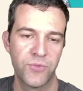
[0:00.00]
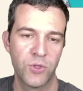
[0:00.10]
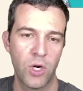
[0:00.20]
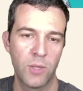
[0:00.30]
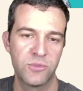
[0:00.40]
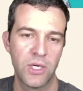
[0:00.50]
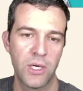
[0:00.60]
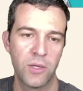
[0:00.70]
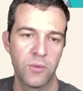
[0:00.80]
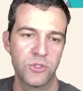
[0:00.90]
Crops
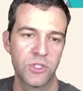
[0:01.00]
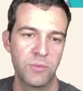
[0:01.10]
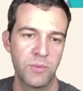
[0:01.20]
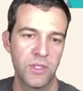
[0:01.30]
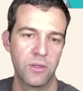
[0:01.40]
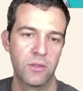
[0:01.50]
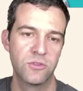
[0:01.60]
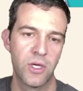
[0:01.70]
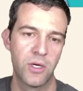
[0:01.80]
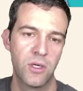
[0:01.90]
die, which can mean there is
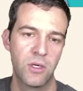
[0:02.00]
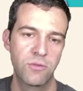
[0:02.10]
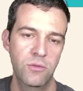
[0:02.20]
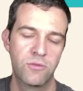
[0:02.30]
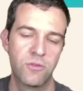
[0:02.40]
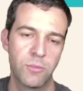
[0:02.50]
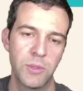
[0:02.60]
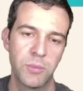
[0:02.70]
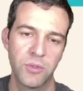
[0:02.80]
not enough food for people